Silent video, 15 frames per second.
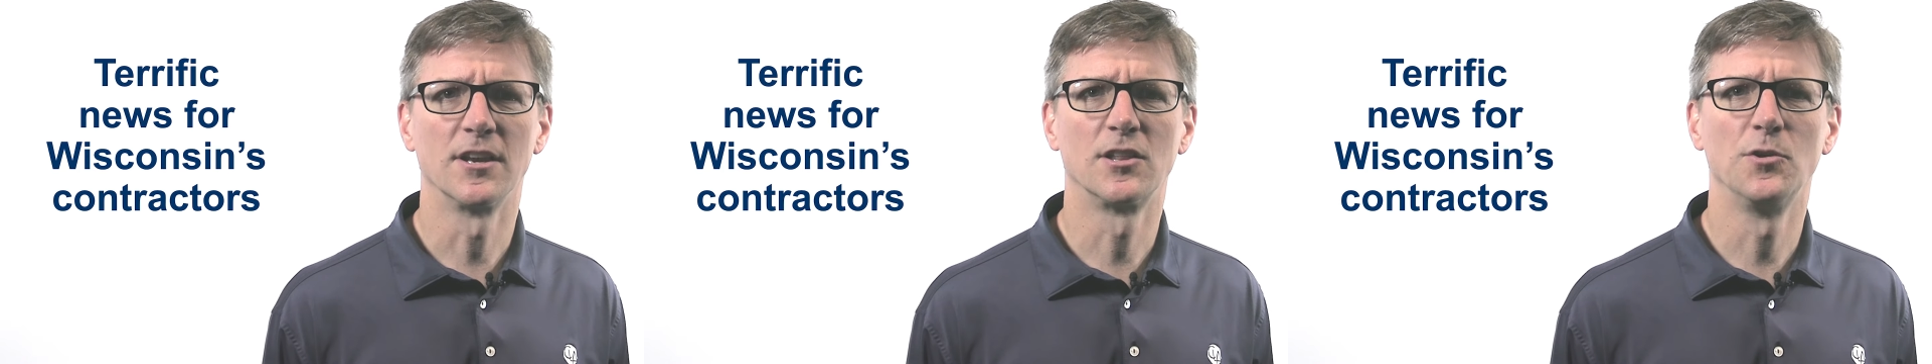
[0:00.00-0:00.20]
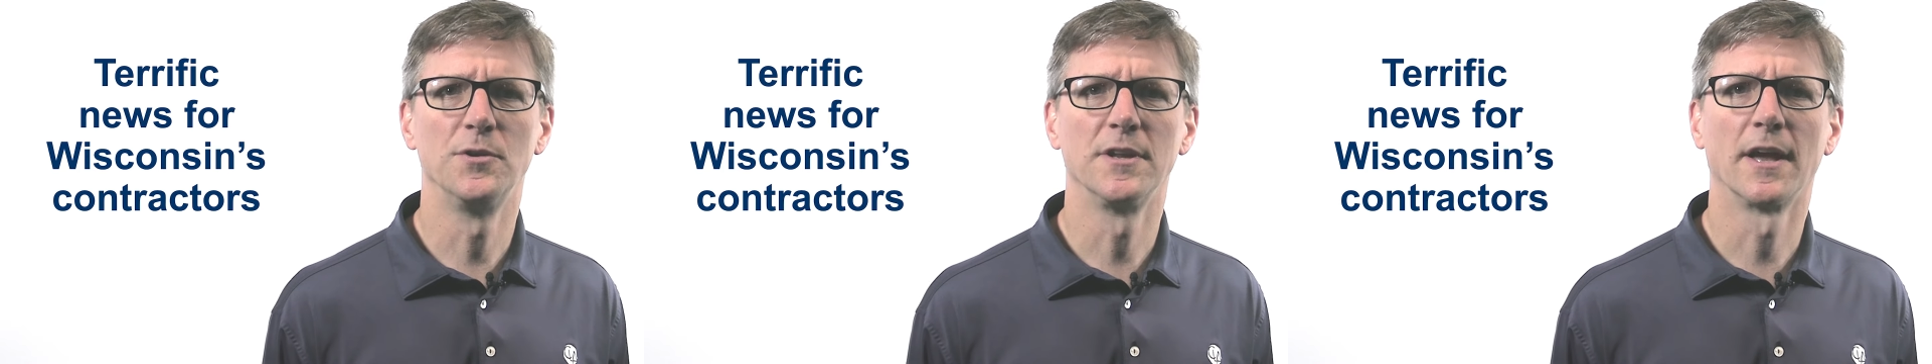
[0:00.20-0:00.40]

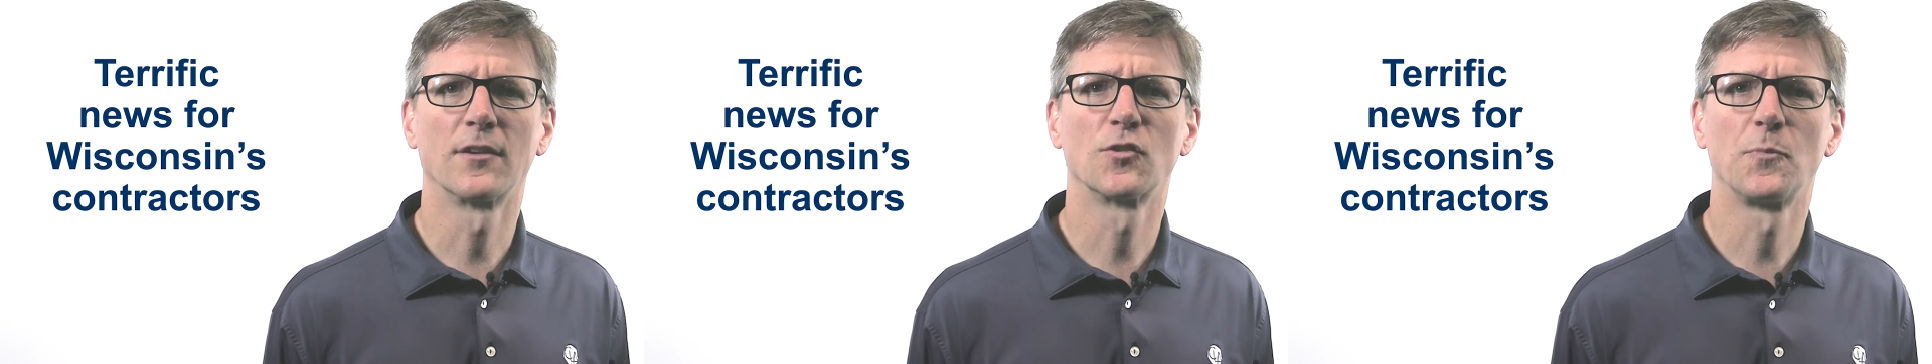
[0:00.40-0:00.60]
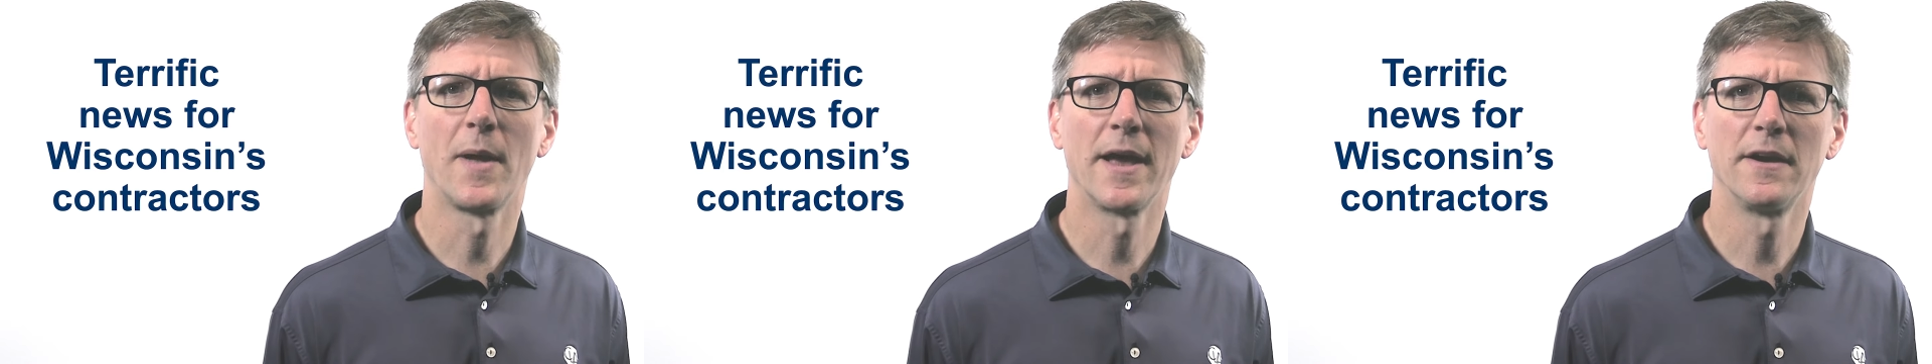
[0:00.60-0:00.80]
including
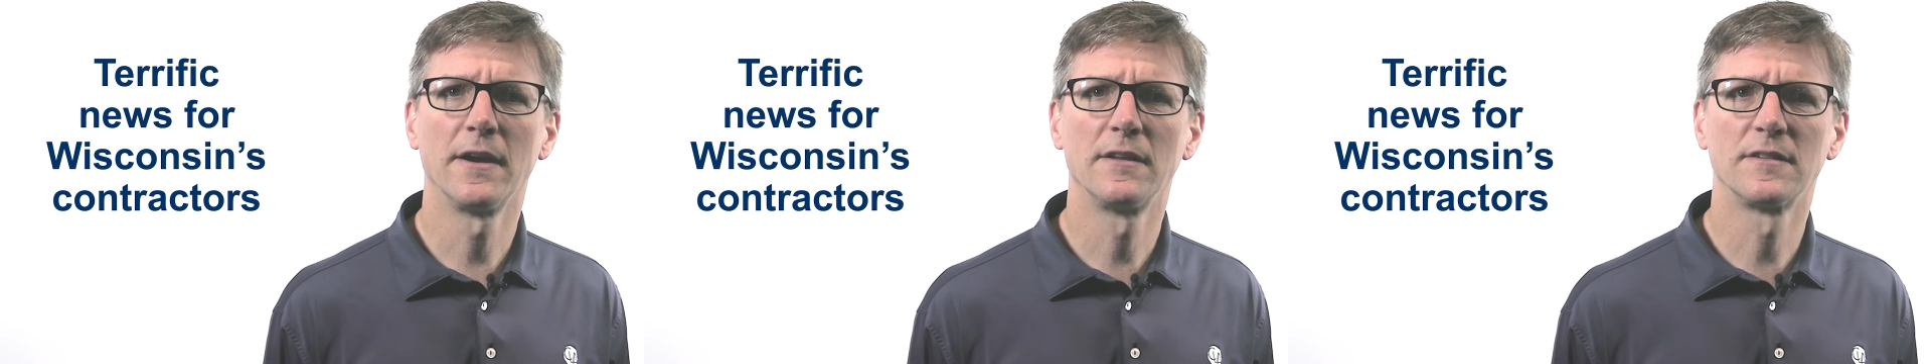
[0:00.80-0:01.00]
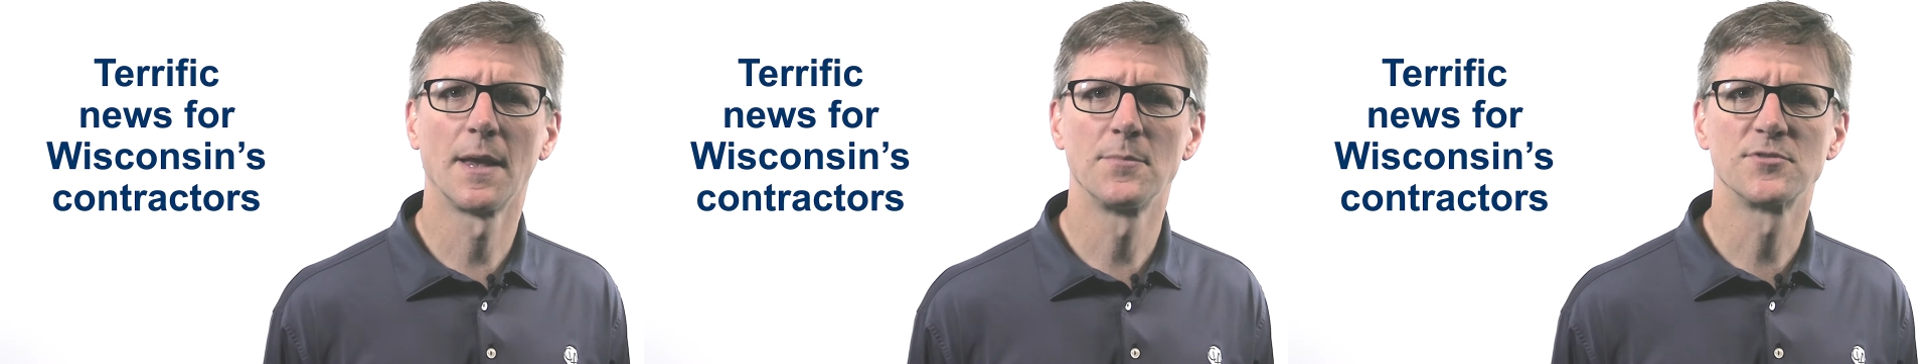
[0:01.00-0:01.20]

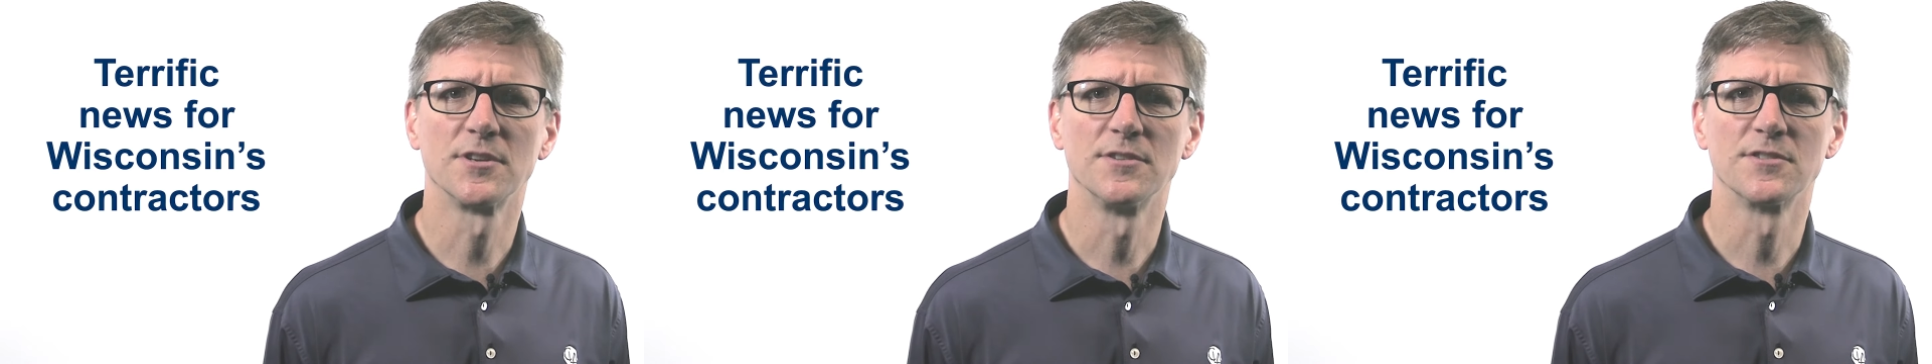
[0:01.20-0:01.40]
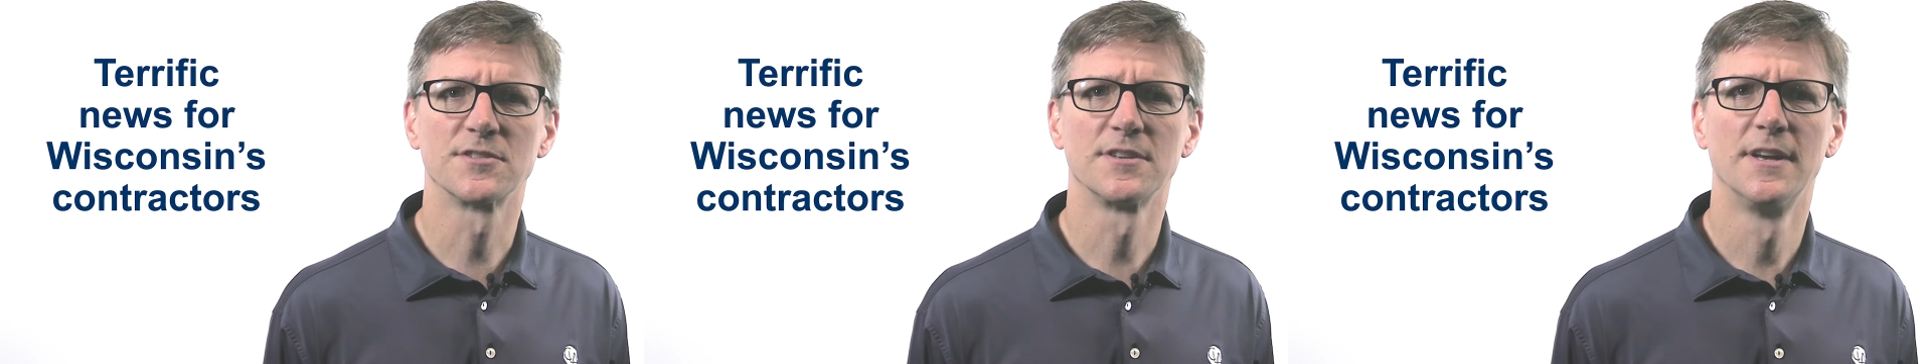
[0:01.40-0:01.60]
expanded
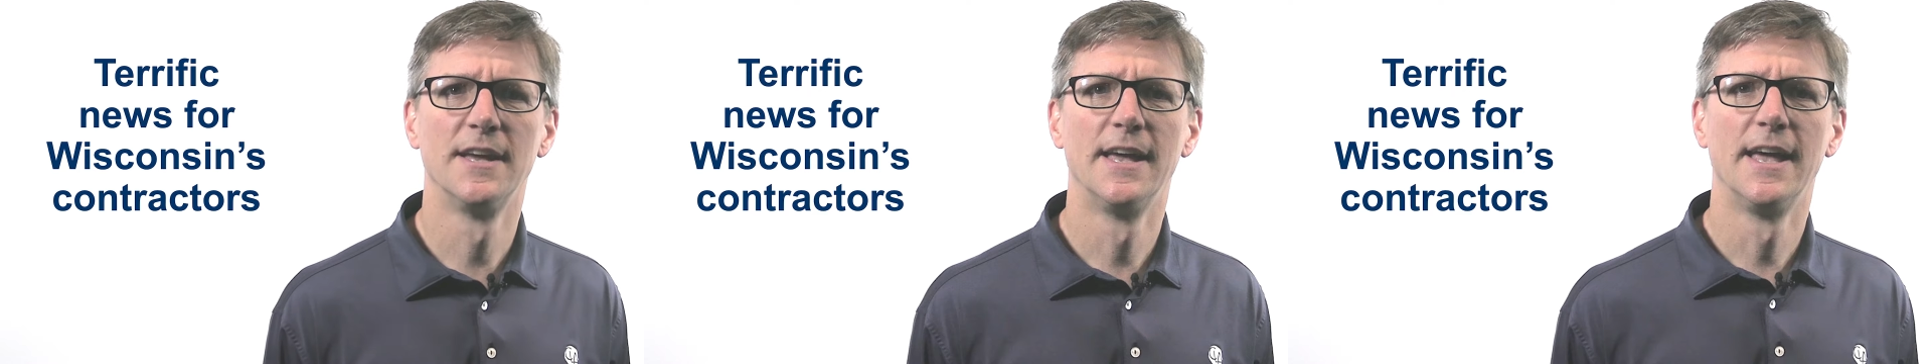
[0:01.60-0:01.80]
exemptions,